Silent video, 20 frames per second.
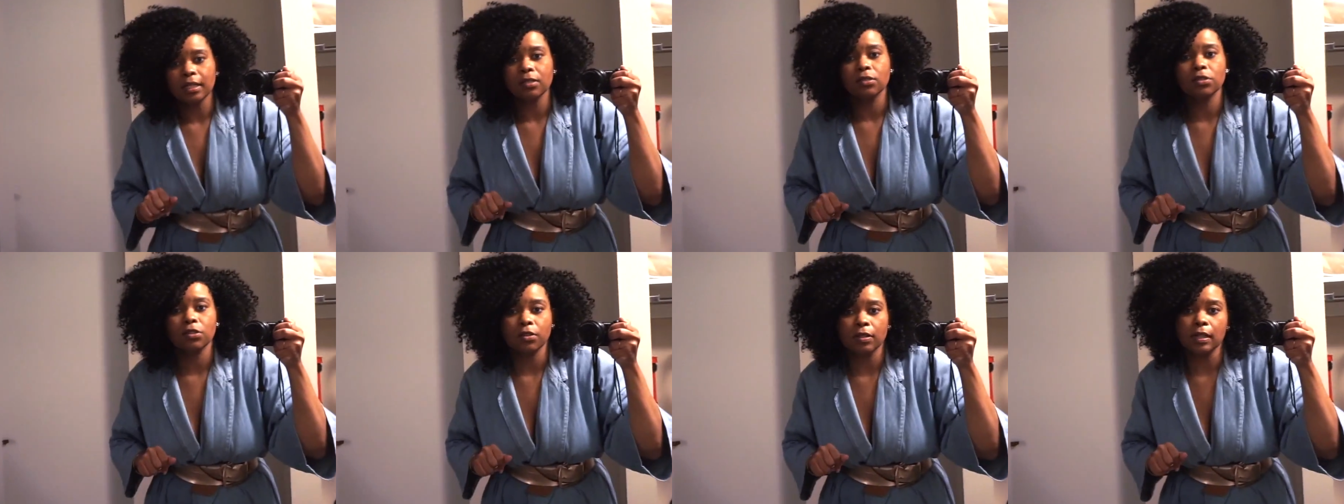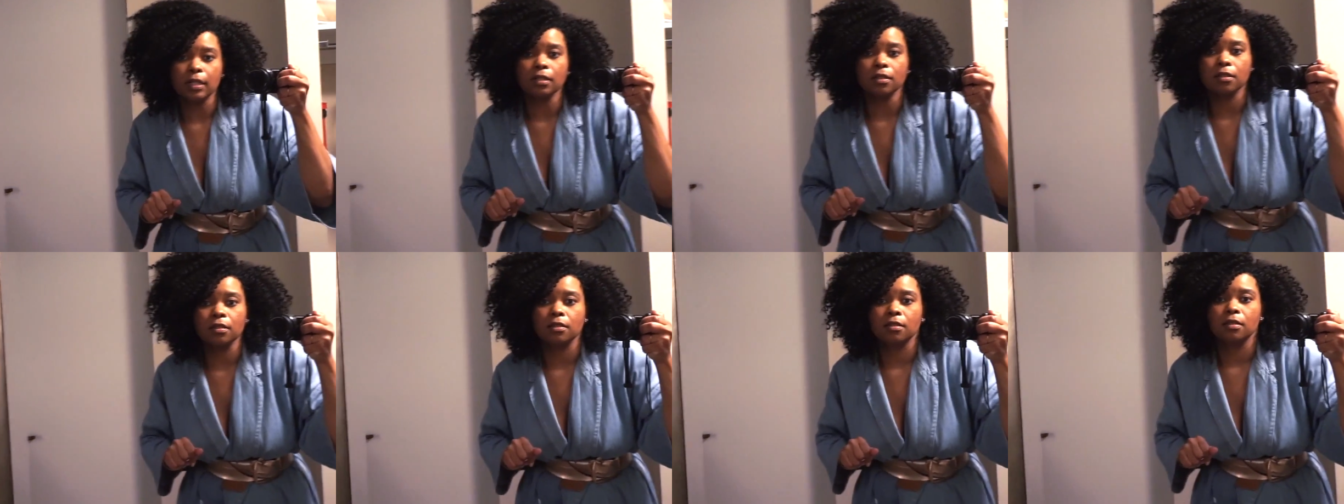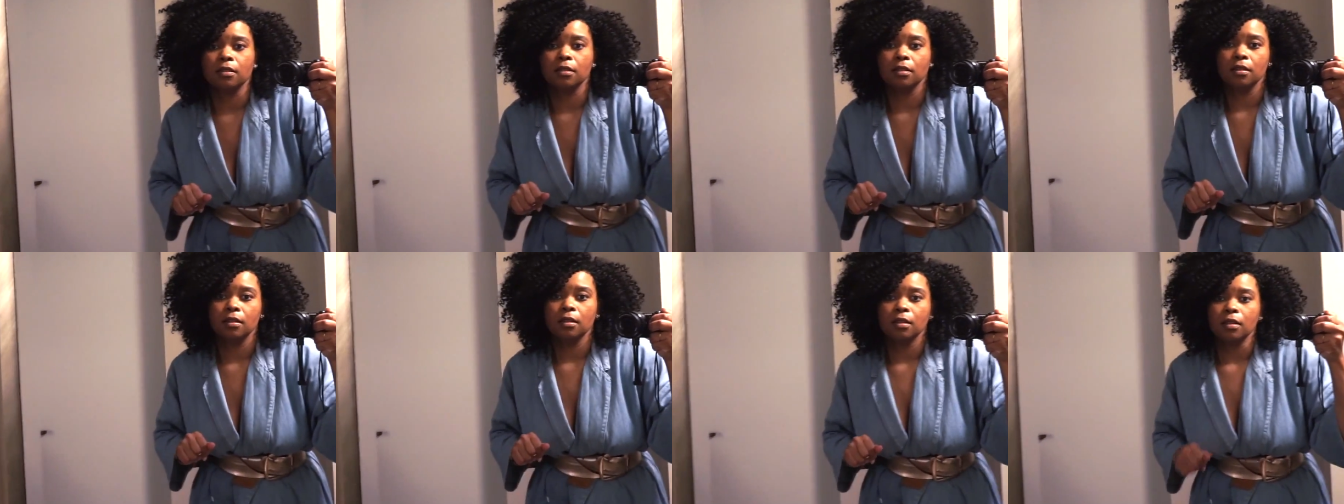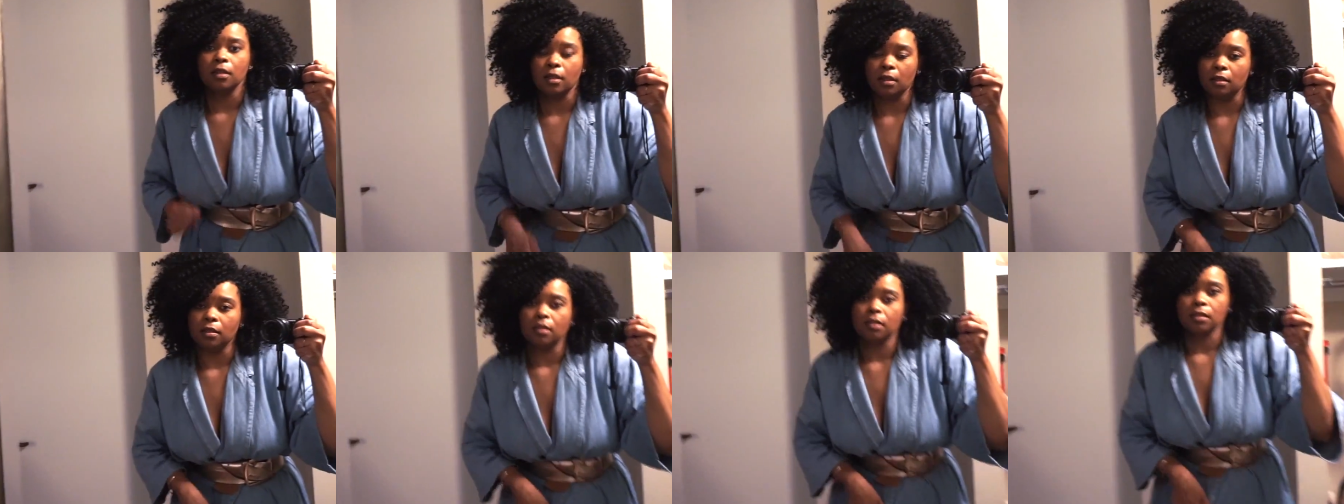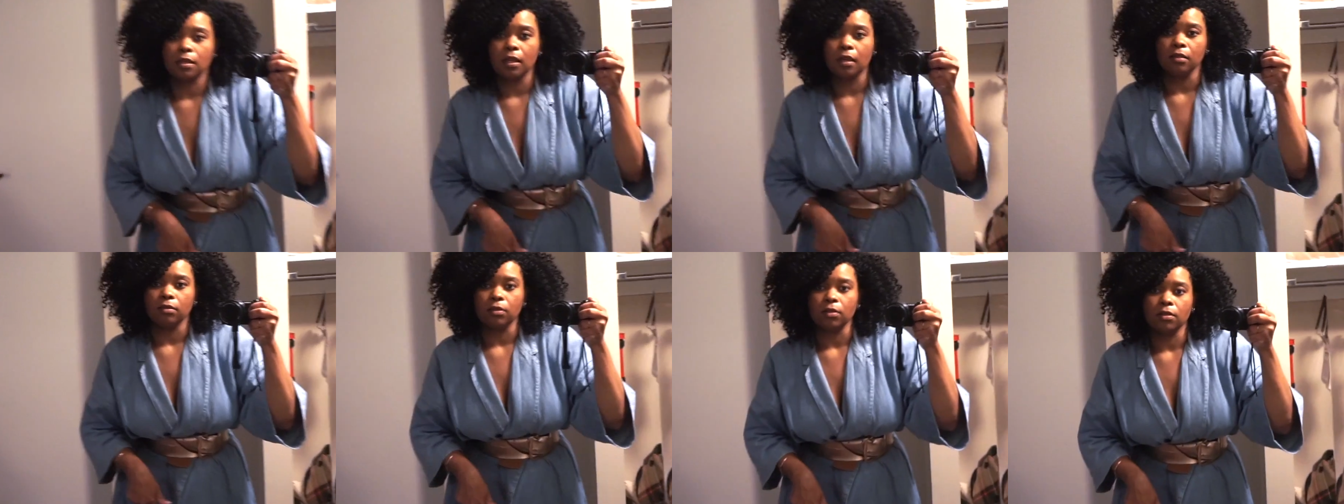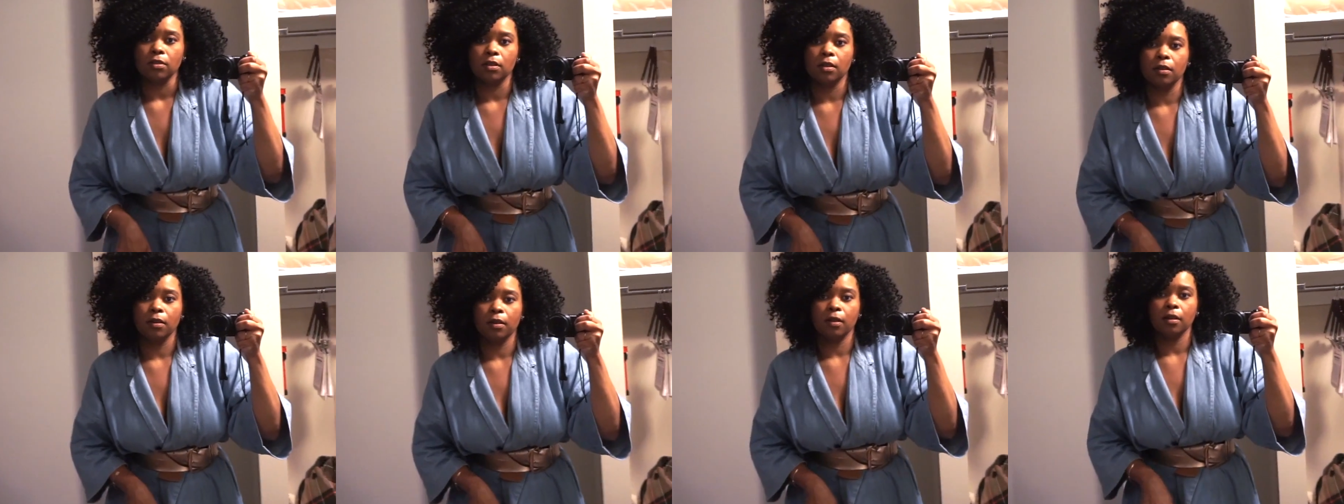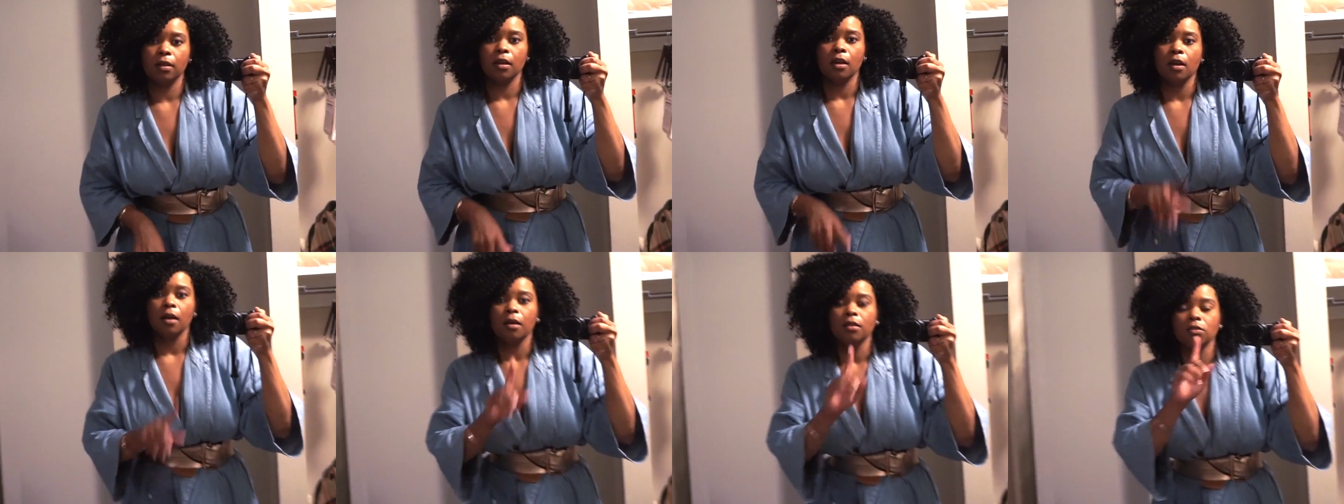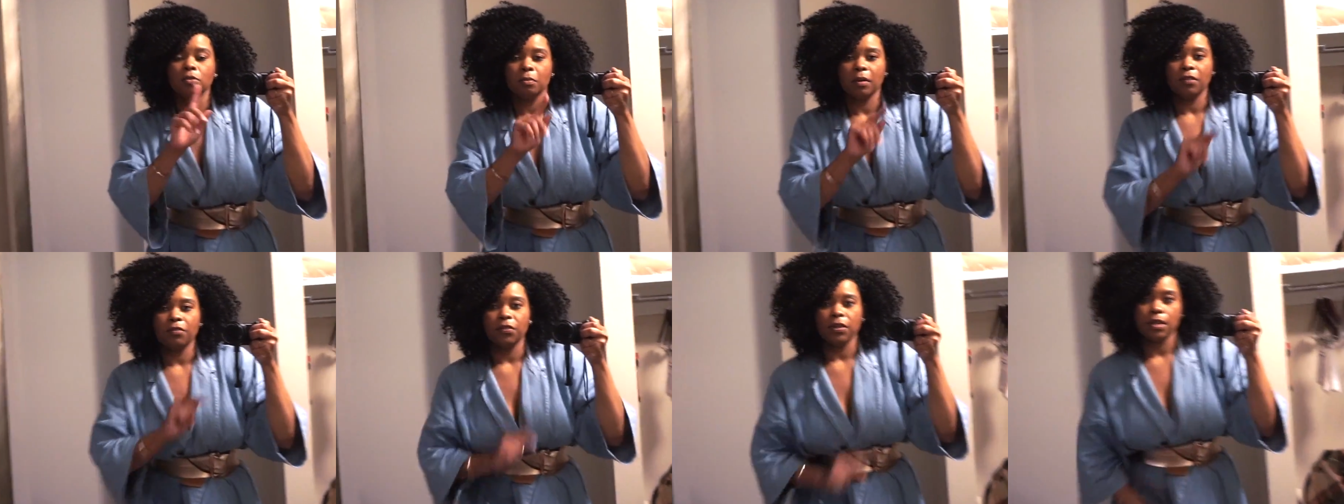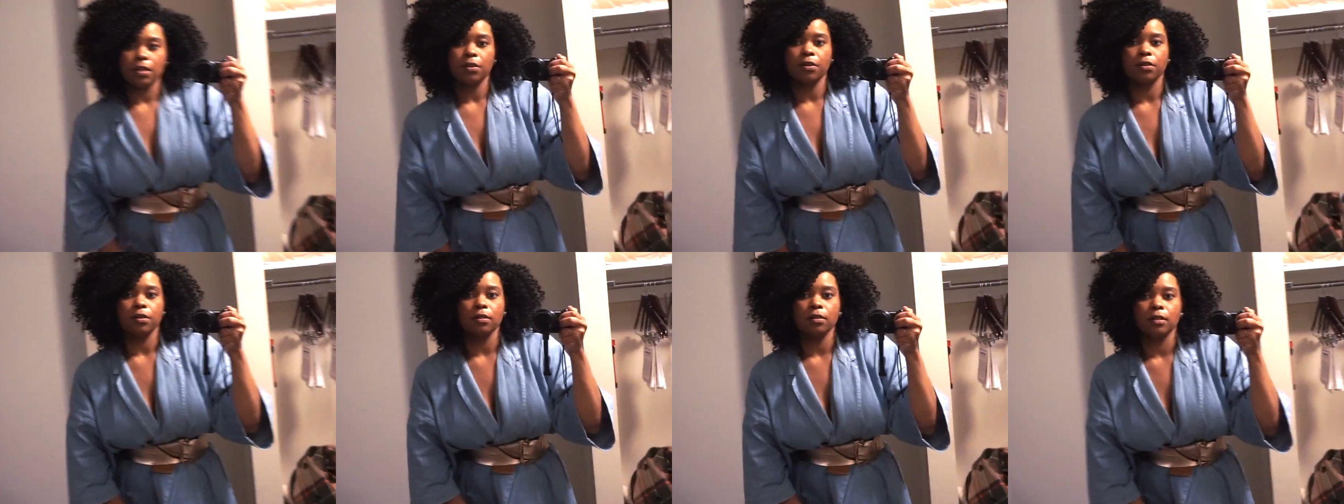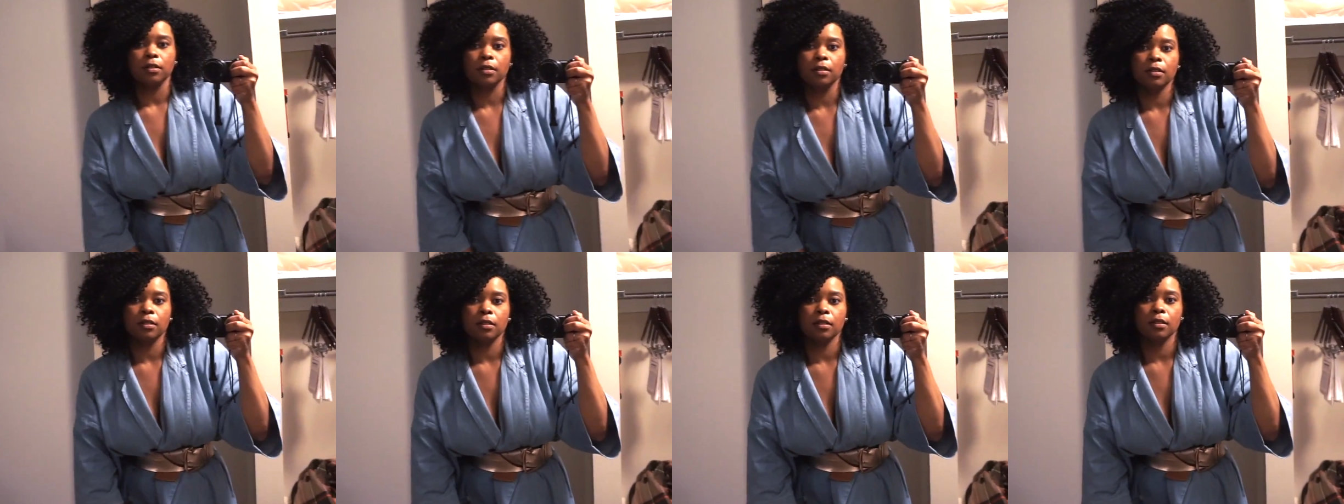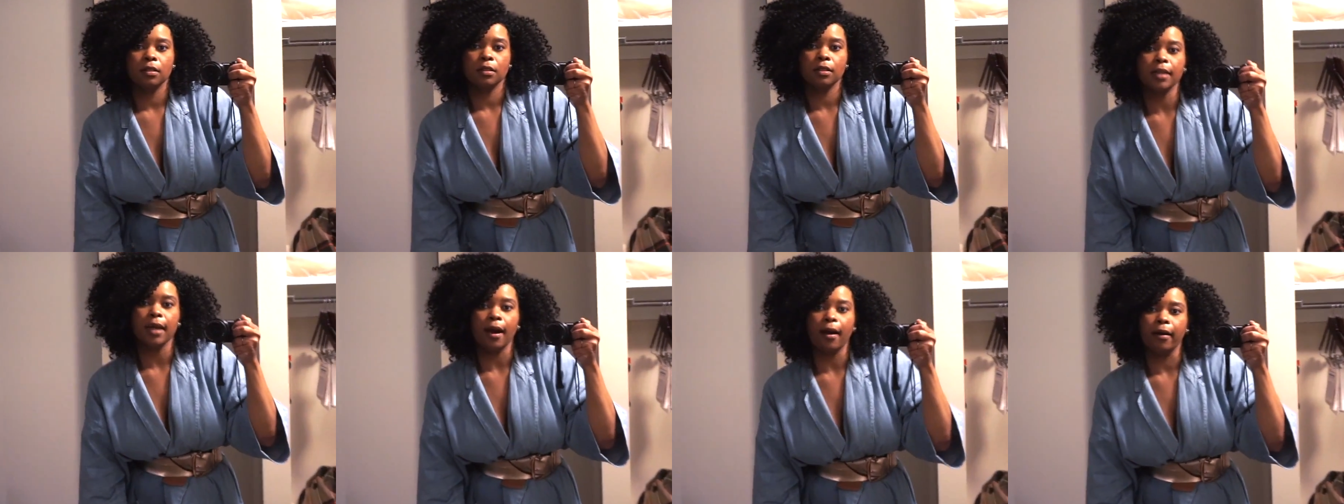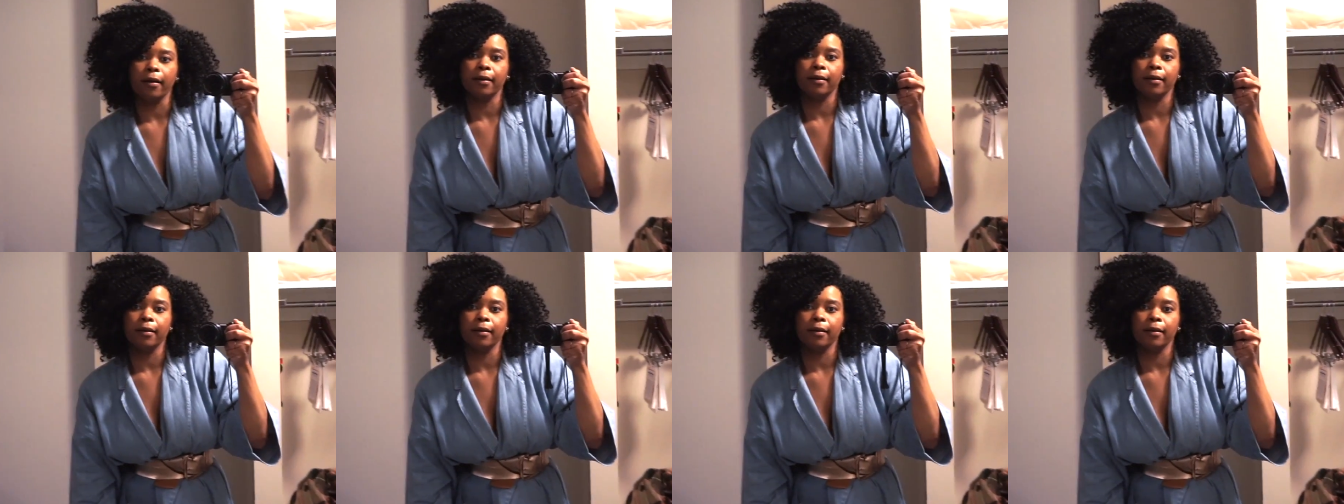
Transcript: streets in these heels. Do my feet hurt? Yeah.